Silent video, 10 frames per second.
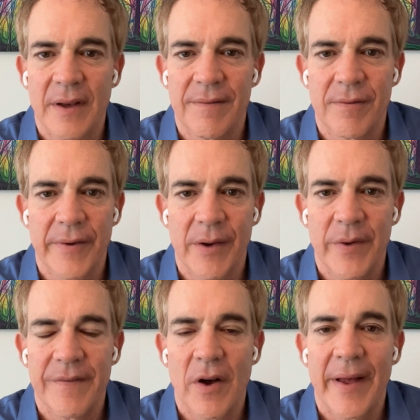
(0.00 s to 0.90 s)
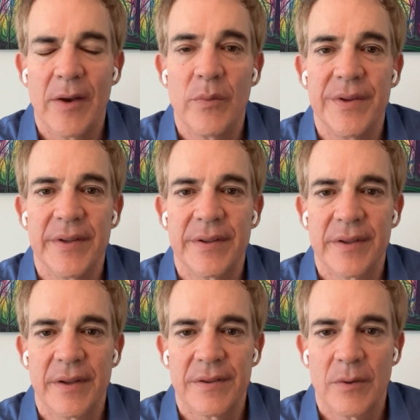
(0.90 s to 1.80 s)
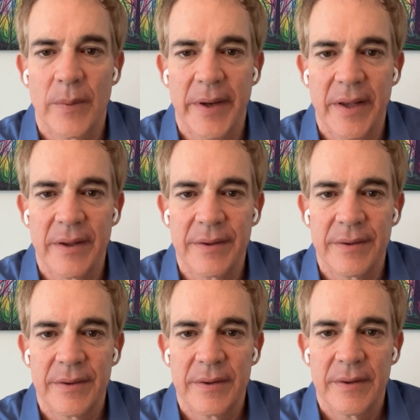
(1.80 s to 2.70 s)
suffering, we've all had resistance to what is.